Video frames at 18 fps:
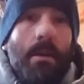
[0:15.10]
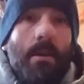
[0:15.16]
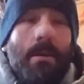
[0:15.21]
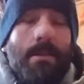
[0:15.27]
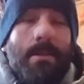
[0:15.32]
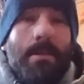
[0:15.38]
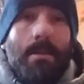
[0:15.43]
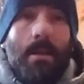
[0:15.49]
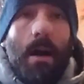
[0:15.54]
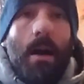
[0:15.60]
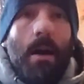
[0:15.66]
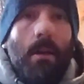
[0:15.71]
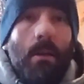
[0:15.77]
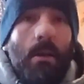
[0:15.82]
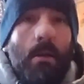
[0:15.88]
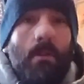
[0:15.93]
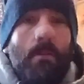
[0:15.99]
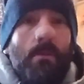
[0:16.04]
style
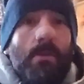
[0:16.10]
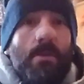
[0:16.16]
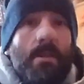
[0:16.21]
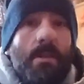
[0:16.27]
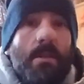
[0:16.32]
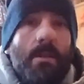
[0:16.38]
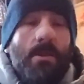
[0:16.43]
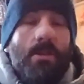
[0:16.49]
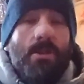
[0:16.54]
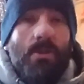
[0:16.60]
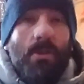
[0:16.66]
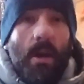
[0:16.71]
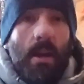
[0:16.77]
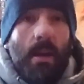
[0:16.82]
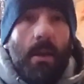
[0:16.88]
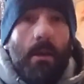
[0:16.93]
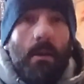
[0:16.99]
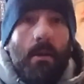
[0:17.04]
of resistance
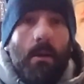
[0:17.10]
training,